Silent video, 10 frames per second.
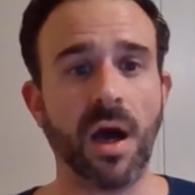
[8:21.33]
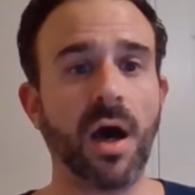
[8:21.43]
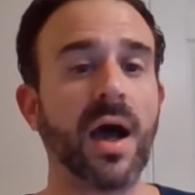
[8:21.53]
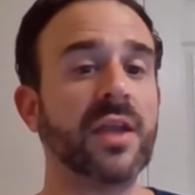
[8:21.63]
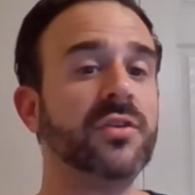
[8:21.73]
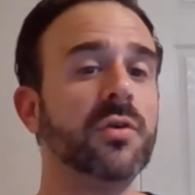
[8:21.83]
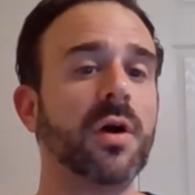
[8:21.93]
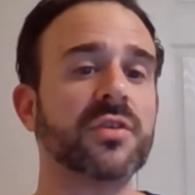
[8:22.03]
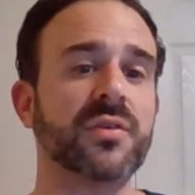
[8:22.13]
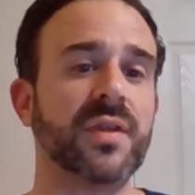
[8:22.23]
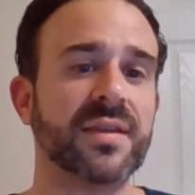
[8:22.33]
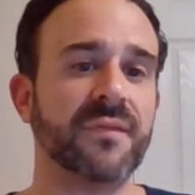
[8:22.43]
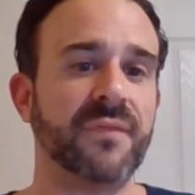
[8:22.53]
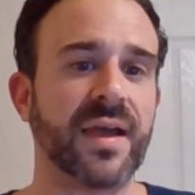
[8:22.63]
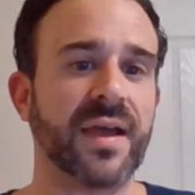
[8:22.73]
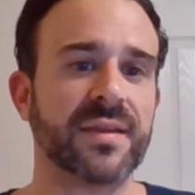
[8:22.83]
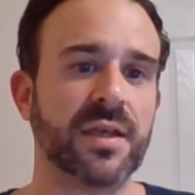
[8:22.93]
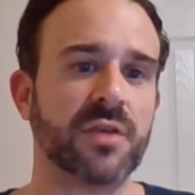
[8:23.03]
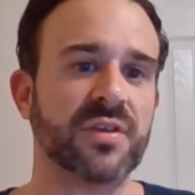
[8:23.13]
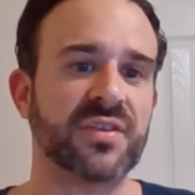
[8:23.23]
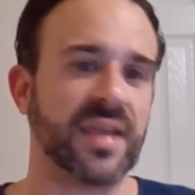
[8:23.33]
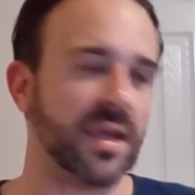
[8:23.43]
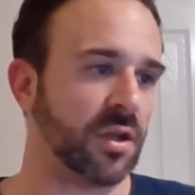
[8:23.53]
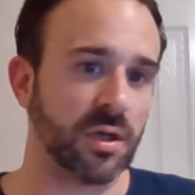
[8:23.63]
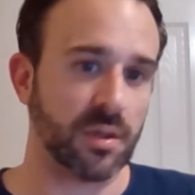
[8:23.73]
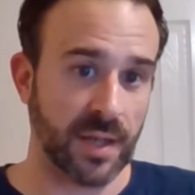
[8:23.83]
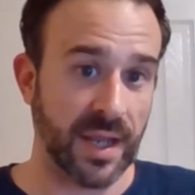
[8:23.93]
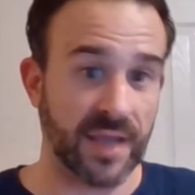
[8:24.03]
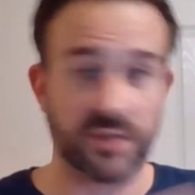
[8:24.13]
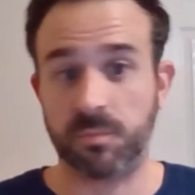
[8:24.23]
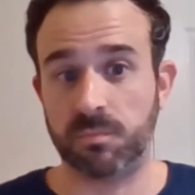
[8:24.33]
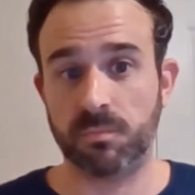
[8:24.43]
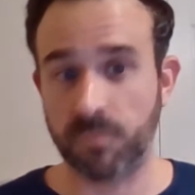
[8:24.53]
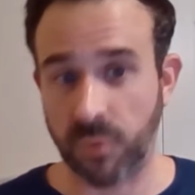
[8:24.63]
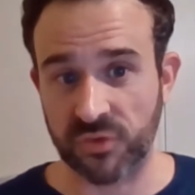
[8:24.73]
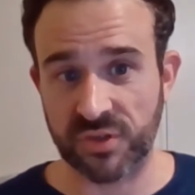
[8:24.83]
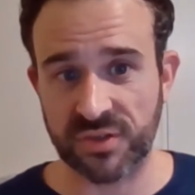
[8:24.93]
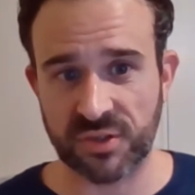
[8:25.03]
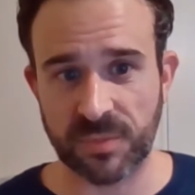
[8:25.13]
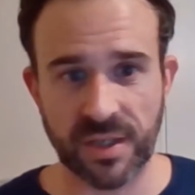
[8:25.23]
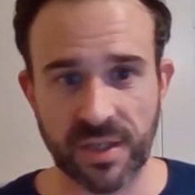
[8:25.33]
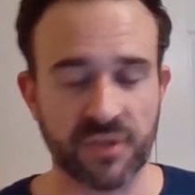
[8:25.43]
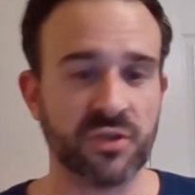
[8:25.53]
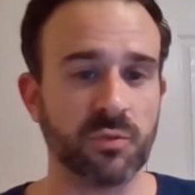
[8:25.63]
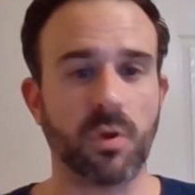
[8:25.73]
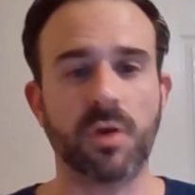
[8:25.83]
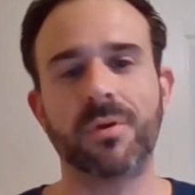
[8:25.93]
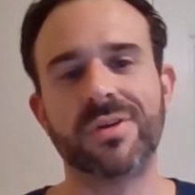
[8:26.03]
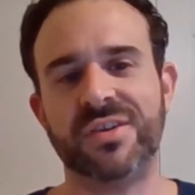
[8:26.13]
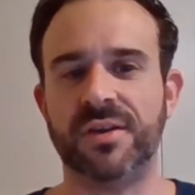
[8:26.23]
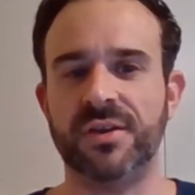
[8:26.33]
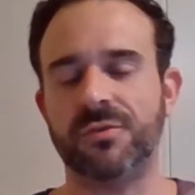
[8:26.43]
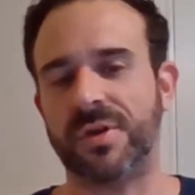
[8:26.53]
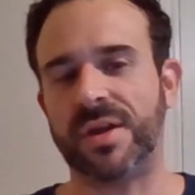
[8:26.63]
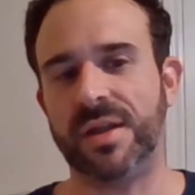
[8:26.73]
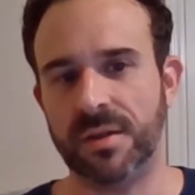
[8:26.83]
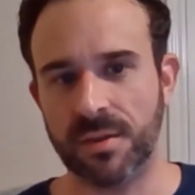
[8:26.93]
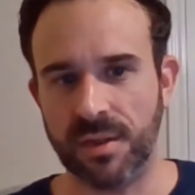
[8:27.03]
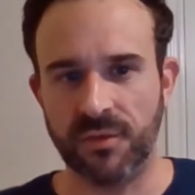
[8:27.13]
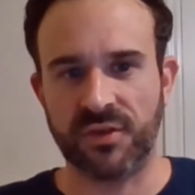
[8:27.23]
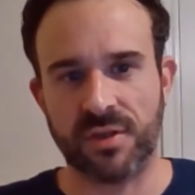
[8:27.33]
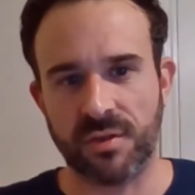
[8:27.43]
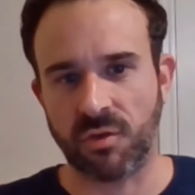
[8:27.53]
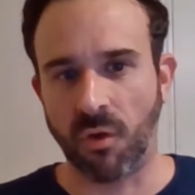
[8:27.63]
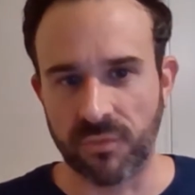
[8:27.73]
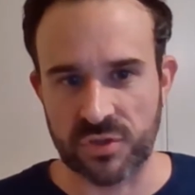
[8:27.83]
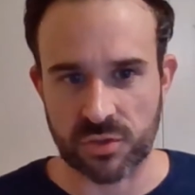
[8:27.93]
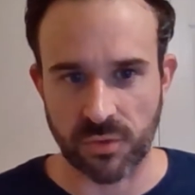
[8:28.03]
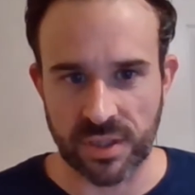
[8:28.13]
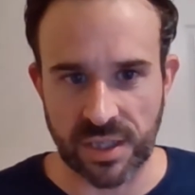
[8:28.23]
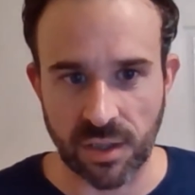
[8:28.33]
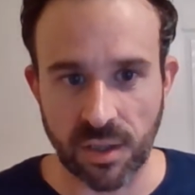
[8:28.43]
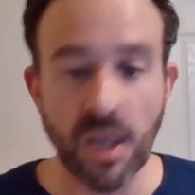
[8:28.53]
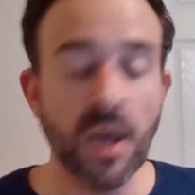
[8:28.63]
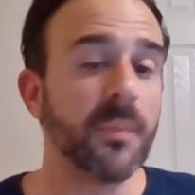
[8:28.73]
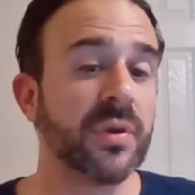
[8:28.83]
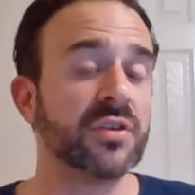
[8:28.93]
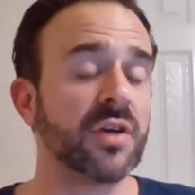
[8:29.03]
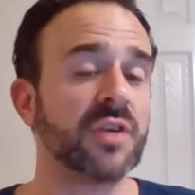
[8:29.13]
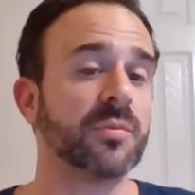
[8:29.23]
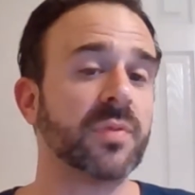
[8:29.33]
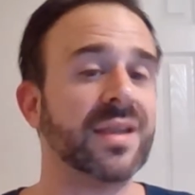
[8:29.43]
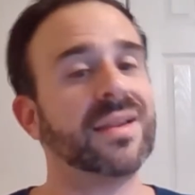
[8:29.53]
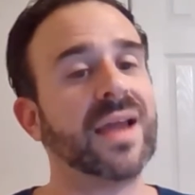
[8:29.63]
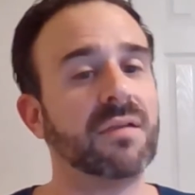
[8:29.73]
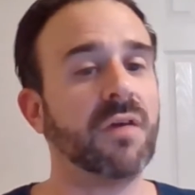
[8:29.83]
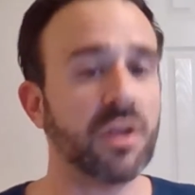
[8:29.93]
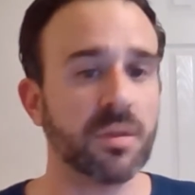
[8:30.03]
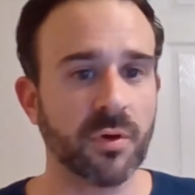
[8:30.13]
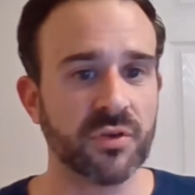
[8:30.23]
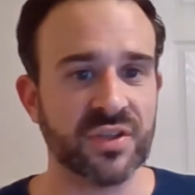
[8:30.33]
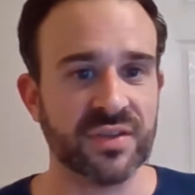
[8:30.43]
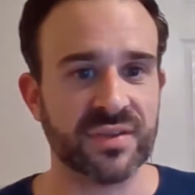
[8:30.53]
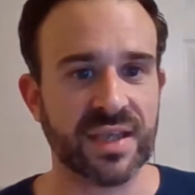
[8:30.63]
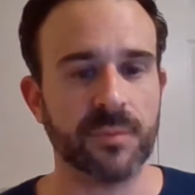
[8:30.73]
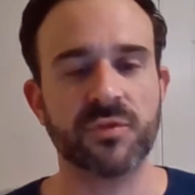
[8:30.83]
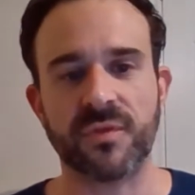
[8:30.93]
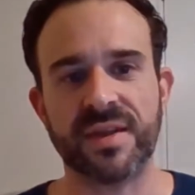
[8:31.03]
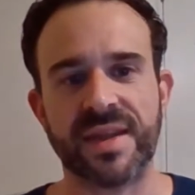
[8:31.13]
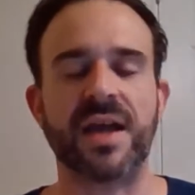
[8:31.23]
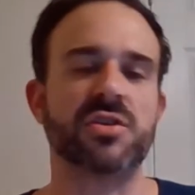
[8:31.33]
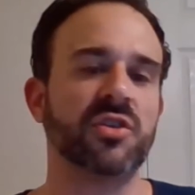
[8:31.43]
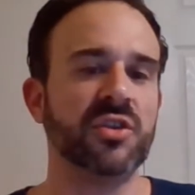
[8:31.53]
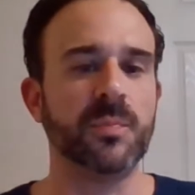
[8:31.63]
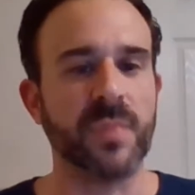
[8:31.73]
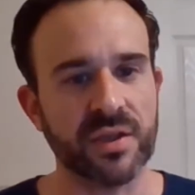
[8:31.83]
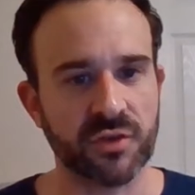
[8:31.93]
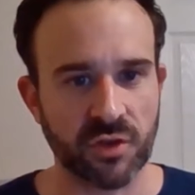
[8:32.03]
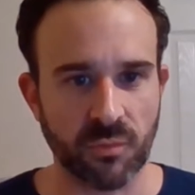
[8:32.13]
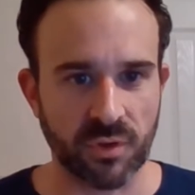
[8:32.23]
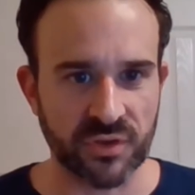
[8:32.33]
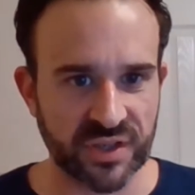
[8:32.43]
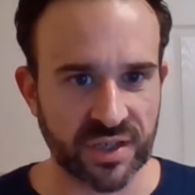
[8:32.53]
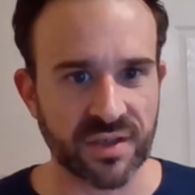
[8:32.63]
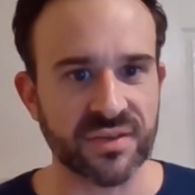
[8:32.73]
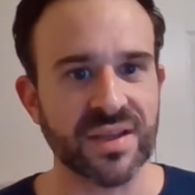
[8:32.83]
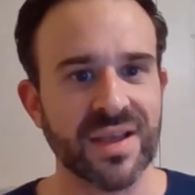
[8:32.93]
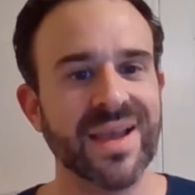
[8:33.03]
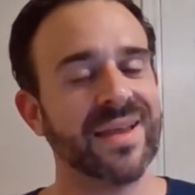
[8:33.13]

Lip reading: I do also like the fact that Chris Taylor has postseason experience. He's won a World Series, granted, it was in the COVID-shortened year, but he's also played in a lot of other postseason games for the Dodgers. He's been to the World Series.